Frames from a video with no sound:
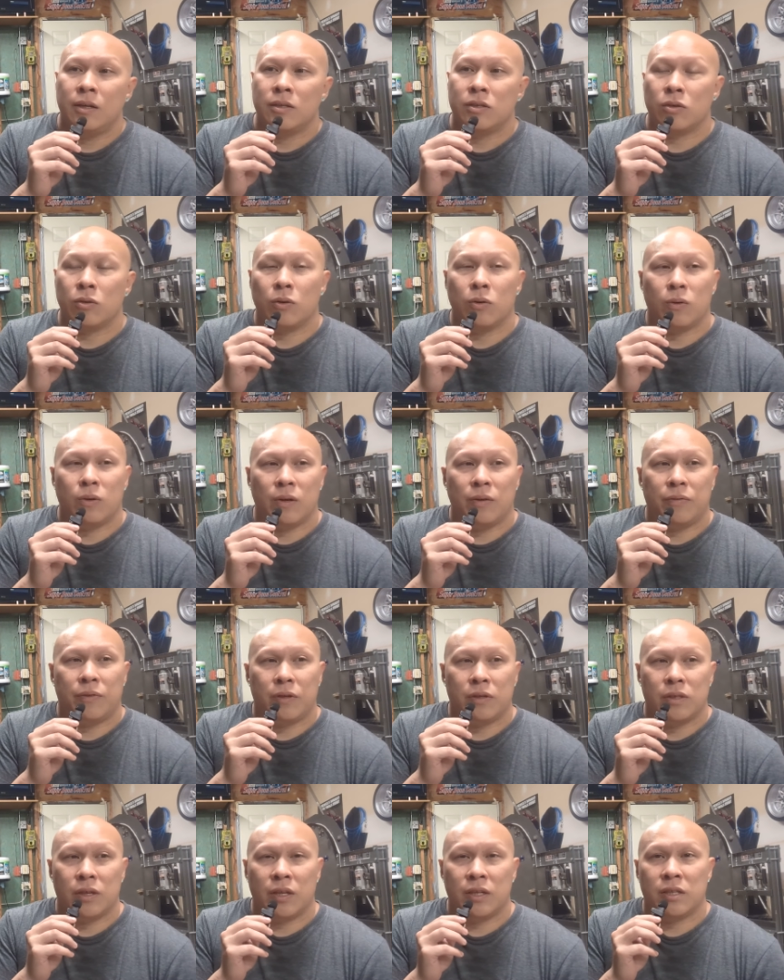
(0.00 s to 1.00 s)
So if
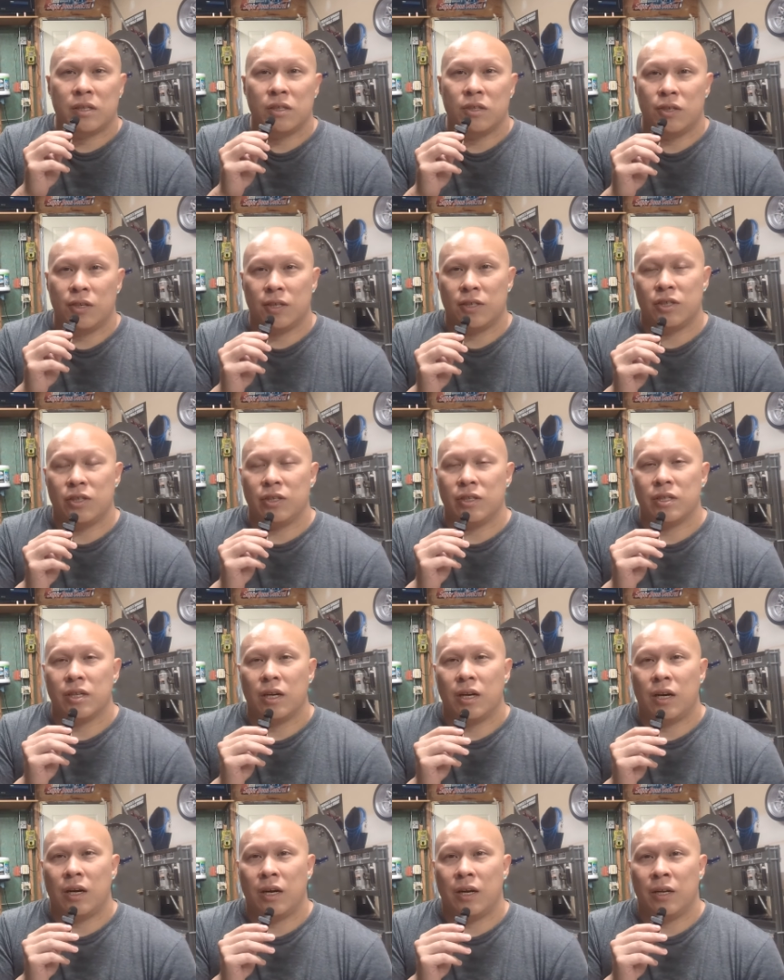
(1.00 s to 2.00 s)
there's any suggestions
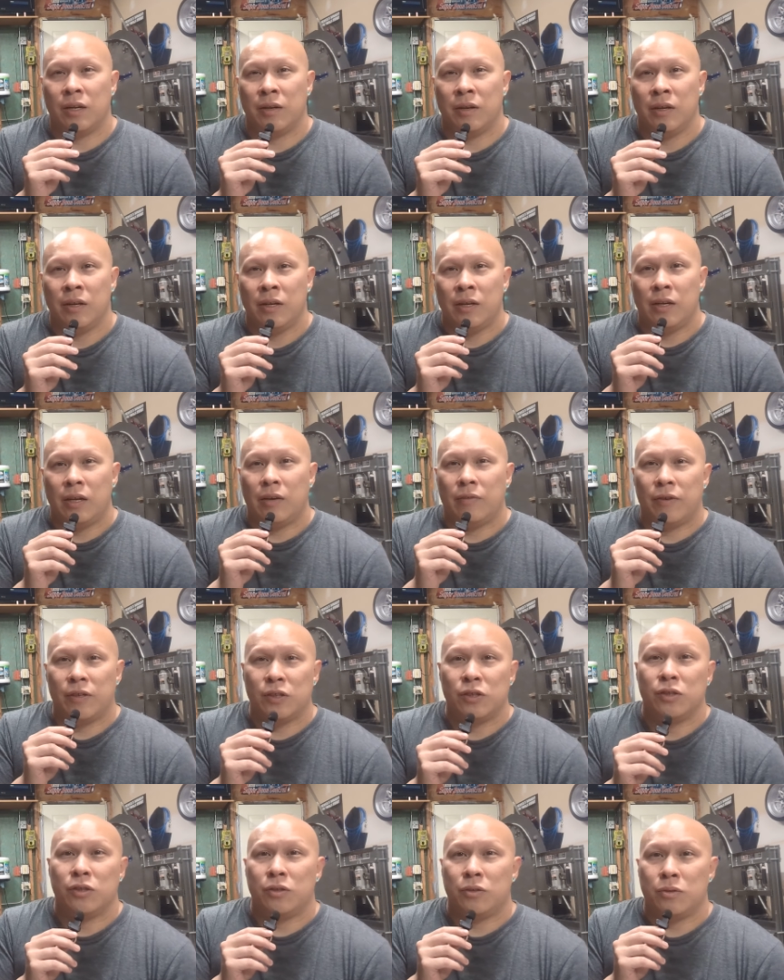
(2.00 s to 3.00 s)
on if I
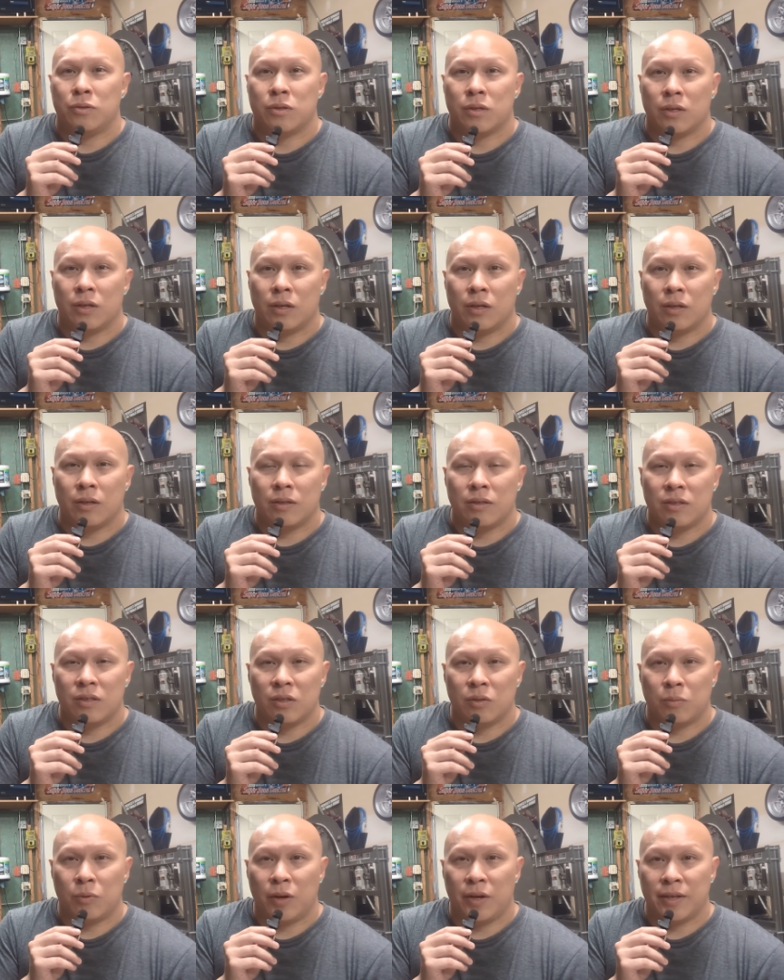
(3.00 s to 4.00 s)
should use uh,
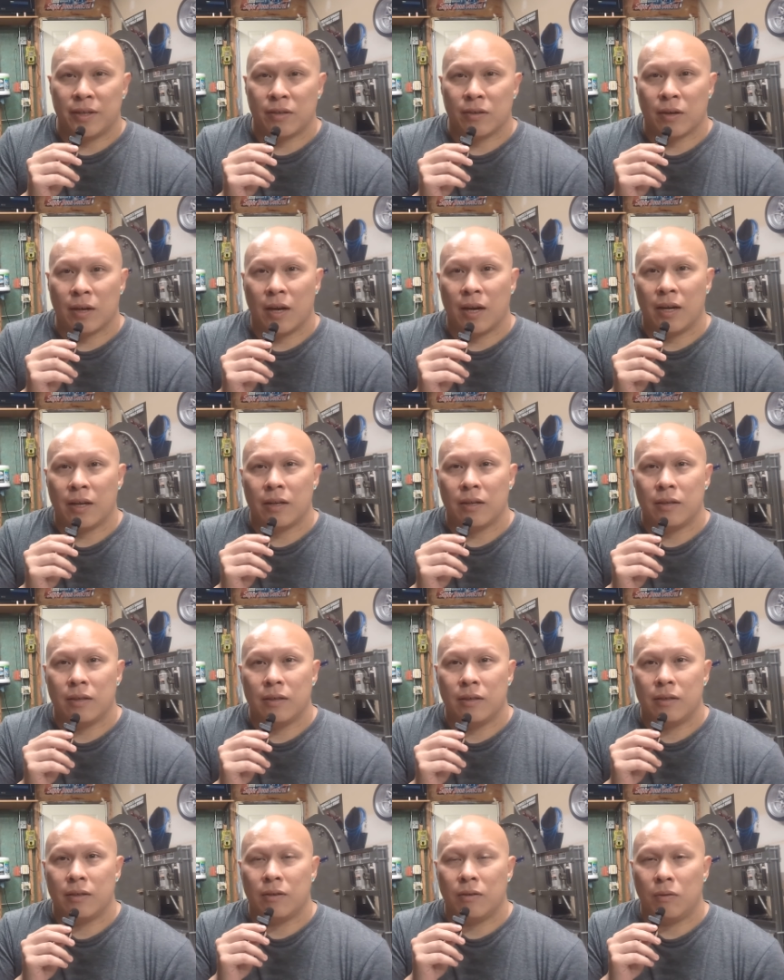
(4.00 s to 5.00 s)
steel braiding or not,
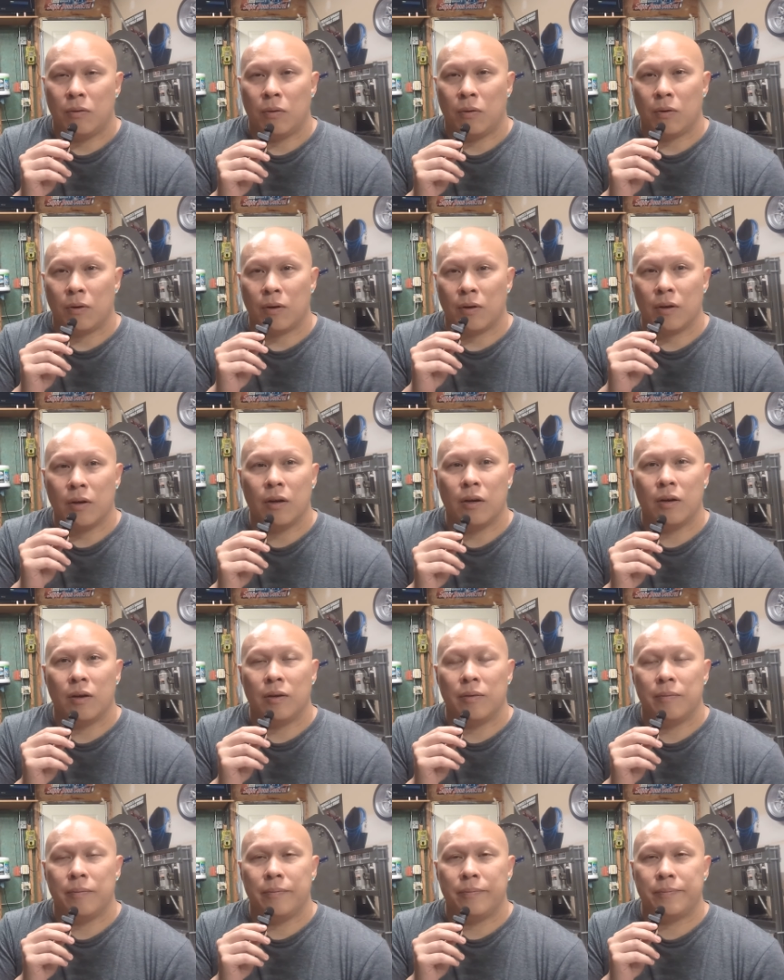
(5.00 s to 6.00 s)
or
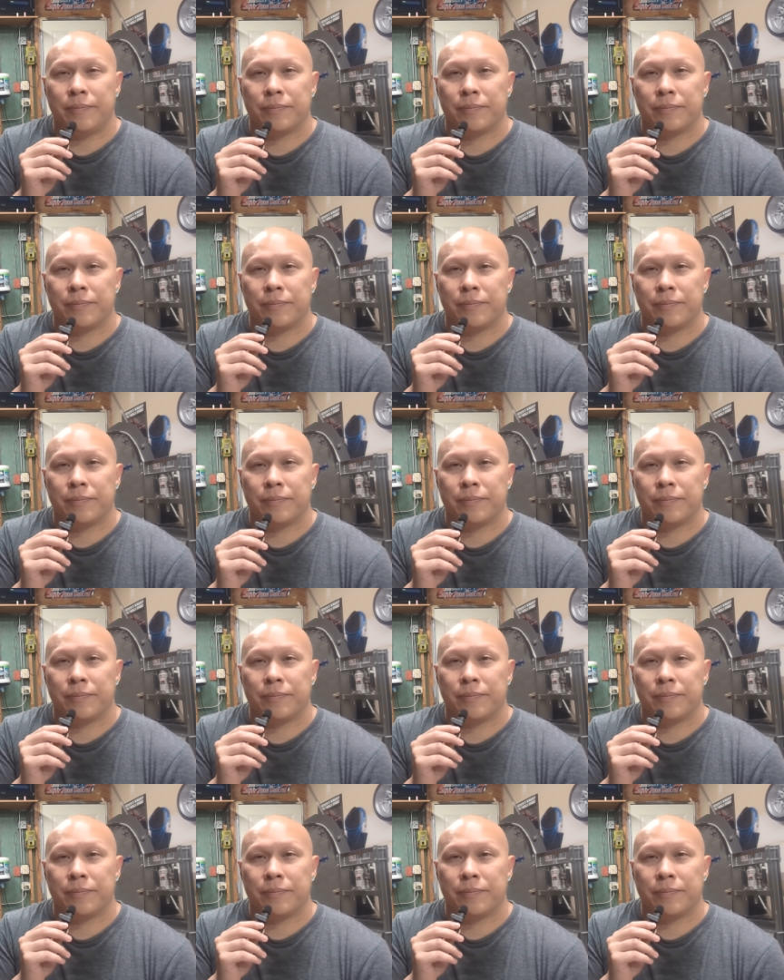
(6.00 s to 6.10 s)
uh,